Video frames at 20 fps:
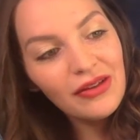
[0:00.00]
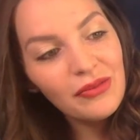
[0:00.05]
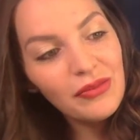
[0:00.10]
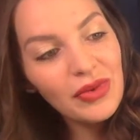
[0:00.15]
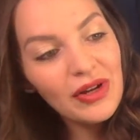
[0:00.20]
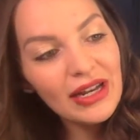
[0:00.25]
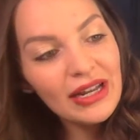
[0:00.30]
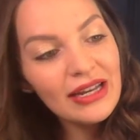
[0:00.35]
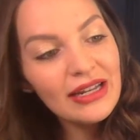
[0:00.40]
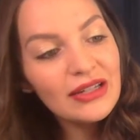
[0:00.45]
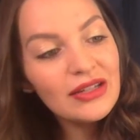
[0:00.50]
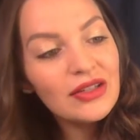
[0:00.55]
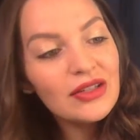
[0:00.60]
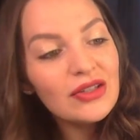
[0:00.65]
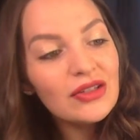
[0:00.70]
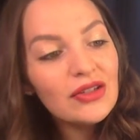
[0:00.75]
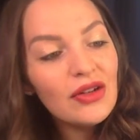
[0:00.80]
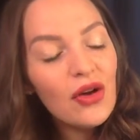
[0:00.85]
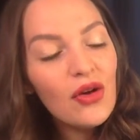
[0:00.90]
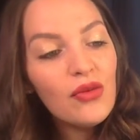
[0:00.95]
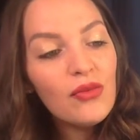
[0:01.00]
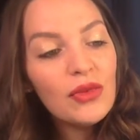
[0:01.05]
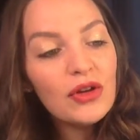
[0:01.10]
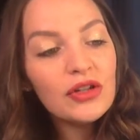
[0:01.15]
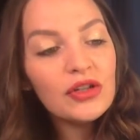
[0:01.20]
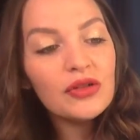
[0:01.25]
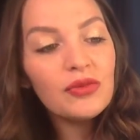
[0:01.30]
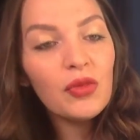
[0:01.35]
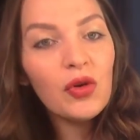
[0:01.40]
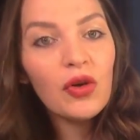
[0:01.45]
But it is so
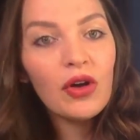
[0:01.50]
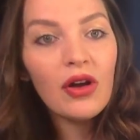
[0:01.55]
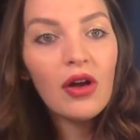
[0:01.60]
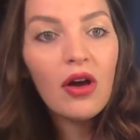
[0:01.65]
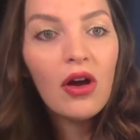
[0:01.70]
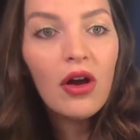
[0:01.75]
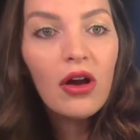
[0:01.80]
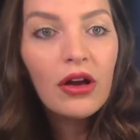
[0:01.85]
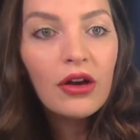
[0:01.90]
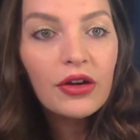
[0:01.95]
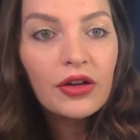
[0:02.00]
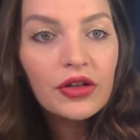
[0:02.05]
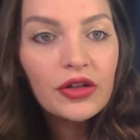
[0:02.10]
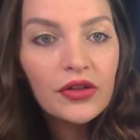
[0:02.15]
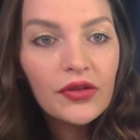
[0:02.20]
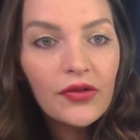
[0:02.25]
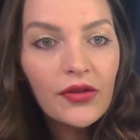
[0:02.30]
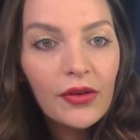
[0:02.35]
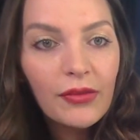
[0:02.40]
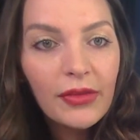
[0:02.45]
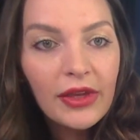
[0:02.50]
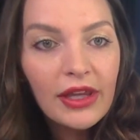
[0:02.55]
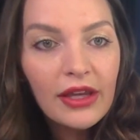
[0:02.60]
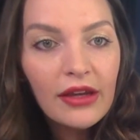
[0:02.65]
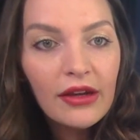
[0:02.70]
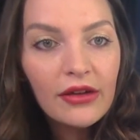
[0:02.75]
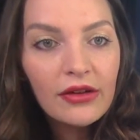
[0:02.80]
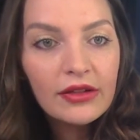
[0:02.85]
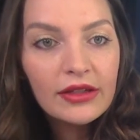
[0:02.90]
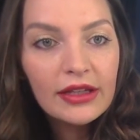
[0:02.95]
much more harsh from
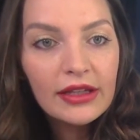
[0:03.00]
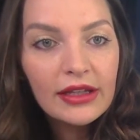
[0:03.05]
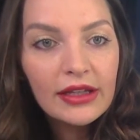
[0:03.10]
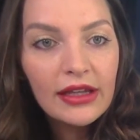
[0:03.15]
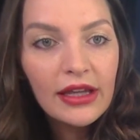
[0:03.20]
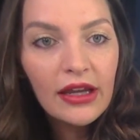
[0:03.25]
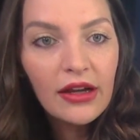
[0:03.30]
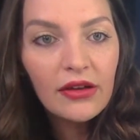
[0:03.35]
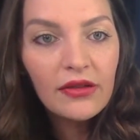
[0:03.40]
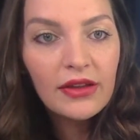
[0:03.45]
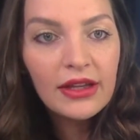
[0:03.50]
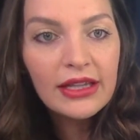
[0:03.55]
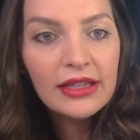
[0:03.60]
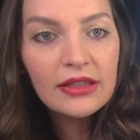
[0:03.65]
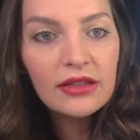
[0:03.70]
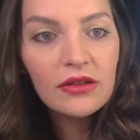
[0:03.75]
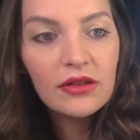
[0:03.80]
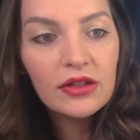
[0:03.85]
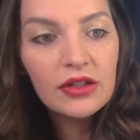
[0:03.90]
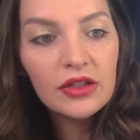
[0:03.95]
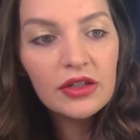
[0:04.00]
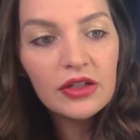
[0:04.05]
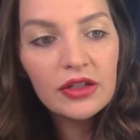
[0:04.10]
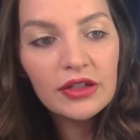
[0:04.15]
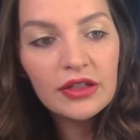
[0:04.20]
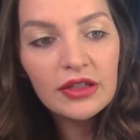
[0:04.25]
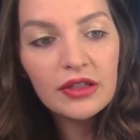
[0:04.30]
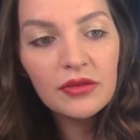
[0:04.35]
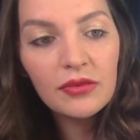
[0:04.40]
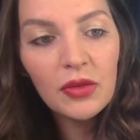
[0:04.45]
here to here. This looks
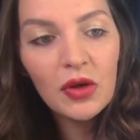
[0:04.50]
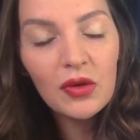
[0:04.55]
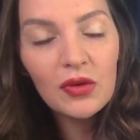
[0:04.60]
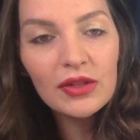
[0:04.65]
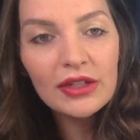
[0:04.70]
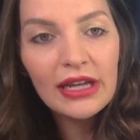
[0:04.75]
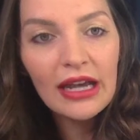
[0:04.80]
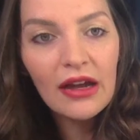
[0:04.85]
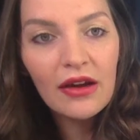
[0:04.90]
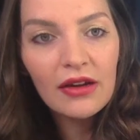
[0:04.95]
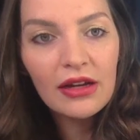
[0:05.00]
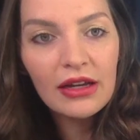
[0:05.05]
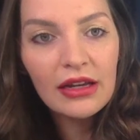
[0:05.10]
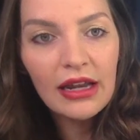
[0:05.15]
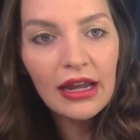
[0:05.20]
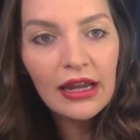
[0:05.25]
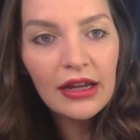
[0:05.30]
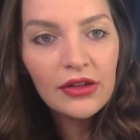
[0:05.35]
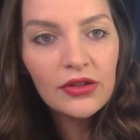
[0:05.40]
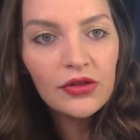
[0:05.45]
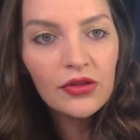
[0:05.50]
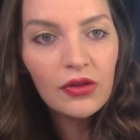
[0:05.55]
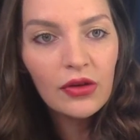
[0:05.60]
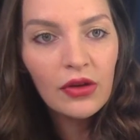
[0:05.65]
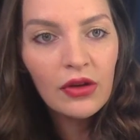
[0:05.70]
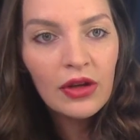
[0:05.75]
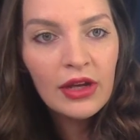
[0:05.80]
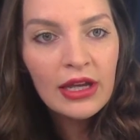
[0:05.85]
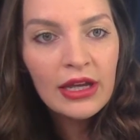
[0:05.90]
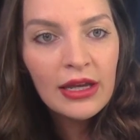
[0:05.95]
just smoked out and
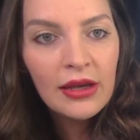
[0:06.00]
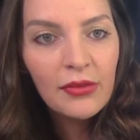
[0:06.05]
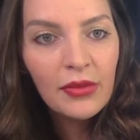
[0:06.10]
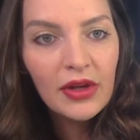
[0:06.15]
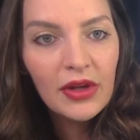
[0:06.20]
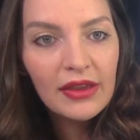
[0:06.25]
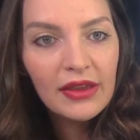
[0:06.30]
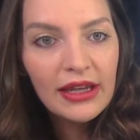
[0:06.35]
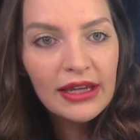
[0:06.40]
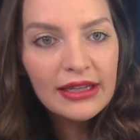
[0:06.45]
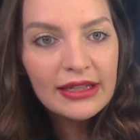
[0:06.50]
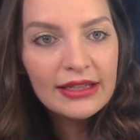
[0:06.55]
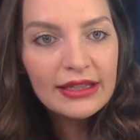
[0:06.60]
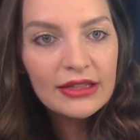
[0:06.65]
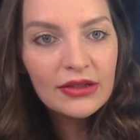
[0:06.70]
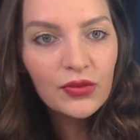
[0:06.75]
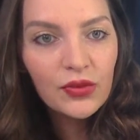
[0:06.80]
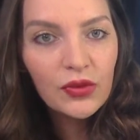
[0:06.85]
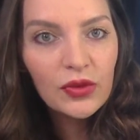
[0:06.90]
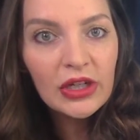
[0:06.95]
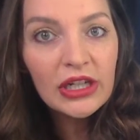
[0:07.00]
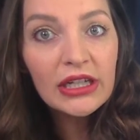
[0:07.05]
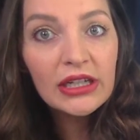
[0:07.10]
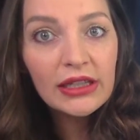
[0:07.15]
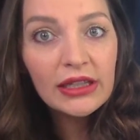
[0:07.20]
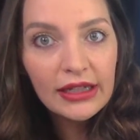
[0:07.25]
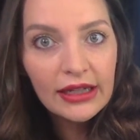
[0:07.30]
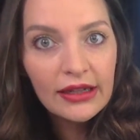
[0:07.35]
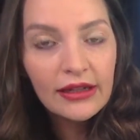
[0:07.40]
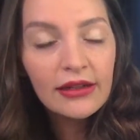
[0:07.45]
natural, but this is
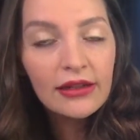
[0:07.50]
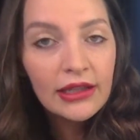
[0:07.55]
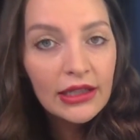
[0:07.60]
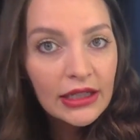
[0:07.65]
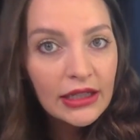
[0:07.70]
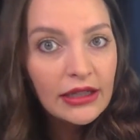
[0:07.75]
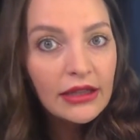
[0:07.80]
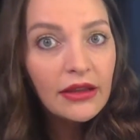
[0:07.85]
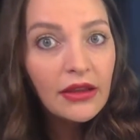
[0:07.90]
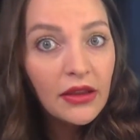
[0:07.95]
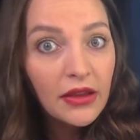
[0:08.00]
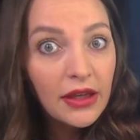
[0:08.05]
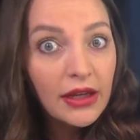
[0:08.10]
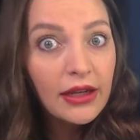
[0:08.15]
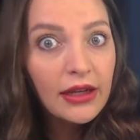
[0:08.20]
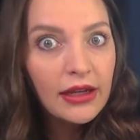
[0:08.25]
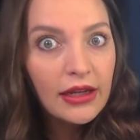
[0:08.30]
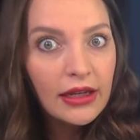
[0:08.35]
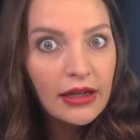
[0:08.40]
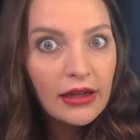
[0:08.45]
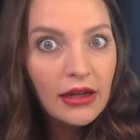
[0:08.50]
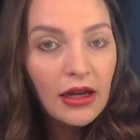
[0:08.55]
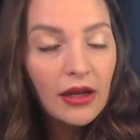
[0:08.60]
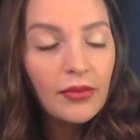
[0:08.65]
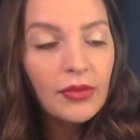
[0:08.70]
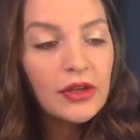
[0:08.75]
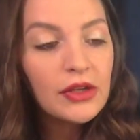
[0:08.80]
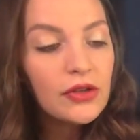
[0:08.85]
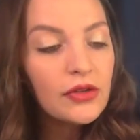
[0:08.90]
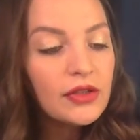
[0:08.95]
really thickening up,
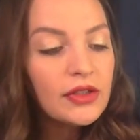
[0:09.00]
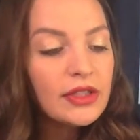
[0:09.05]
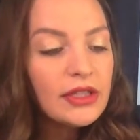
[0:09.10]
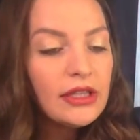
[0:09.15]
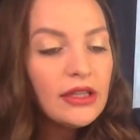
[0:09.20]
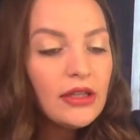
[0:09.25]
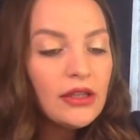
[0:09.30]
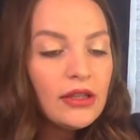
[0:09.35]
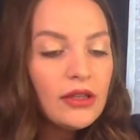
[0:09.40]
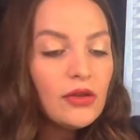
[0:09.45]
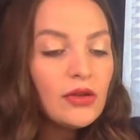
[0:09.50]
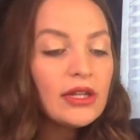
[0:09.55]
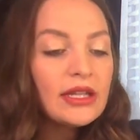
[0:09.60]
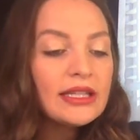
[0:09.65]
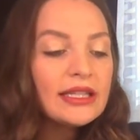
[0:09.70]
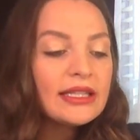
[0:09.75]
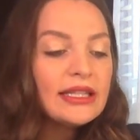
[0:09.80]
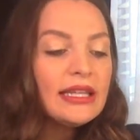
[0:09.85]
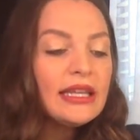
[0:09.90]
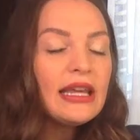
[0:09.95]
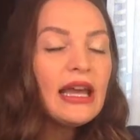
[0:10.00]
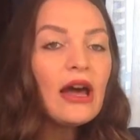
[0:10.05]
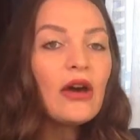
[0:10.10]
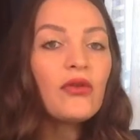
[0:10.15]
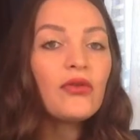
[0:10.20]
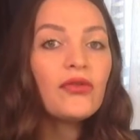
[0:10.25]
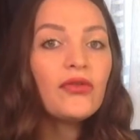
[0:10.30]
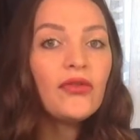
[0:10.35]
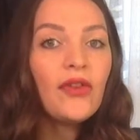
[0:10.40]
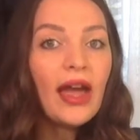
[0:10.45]
and you can see how
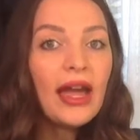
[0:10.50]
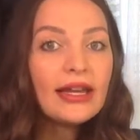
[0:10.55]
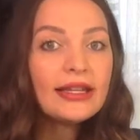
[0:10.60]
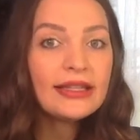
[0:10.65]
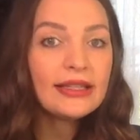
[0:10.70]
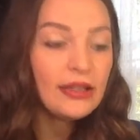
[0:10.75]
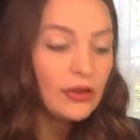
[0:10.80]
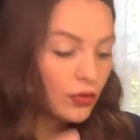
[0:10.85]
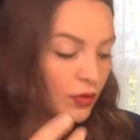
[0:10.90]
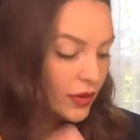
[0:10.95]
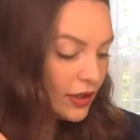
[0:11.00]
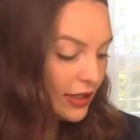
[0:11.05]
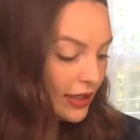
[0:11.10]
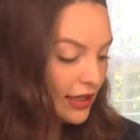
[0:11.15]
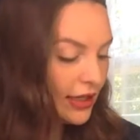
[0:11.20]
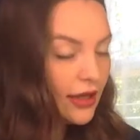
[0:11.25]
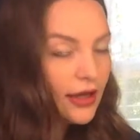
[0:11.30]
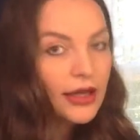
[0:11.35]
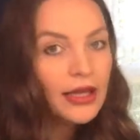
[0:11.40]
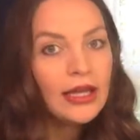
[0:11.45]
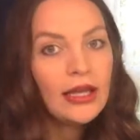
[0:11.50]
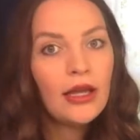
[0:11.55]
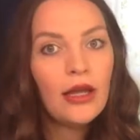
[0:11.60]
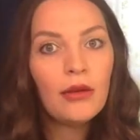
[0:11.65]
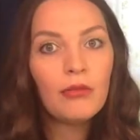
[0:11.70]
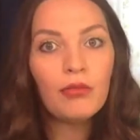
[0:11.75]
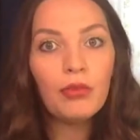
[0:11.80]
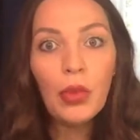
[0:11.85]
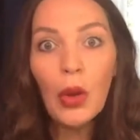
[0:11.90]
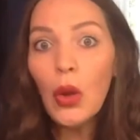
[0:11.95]
fast it would get
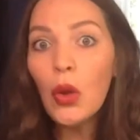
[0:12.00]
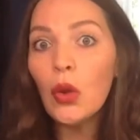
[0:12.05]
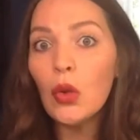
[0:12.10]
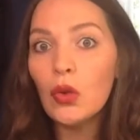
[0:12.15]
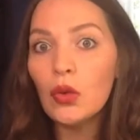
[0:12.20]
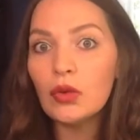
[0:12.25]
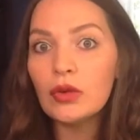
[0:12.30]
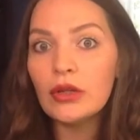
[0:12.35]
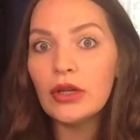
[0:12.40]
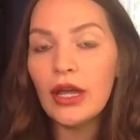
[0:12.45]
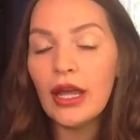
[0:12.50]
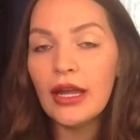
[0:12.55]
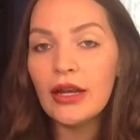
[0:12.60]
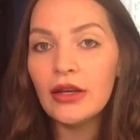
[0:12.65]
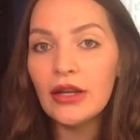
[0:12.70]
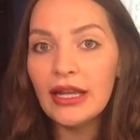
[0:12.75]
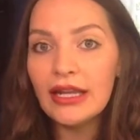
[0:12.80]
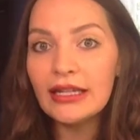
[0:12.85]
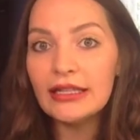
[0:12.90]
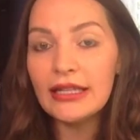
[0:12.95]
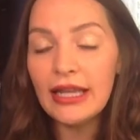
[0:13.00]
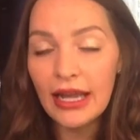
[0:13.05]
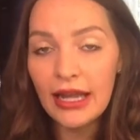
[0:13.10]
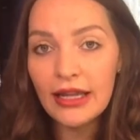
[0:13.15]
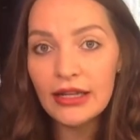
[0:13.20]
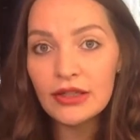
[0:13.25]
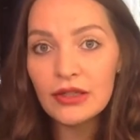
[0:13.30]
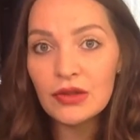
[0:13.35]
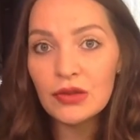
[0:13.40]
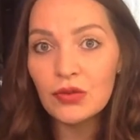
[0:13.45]
bold and
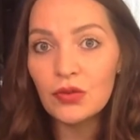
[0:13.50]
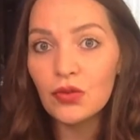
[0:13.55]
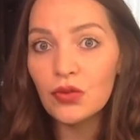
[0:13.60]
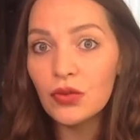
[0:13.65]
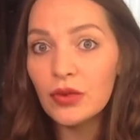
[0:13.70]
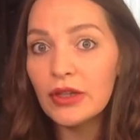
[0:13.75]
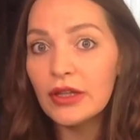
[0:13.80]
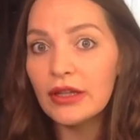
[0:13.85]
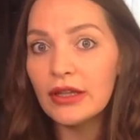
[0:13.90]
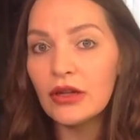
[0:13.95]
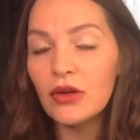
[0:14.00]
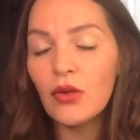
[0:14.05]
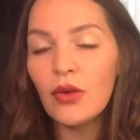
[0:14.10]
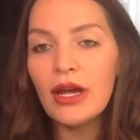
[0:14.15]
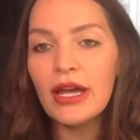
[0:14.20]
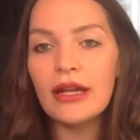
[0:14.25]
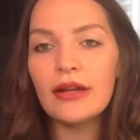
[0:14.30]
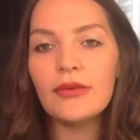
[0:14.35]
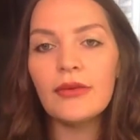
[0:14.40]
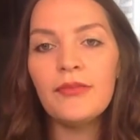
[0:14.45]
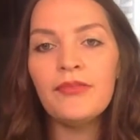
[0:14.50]
intense really quick.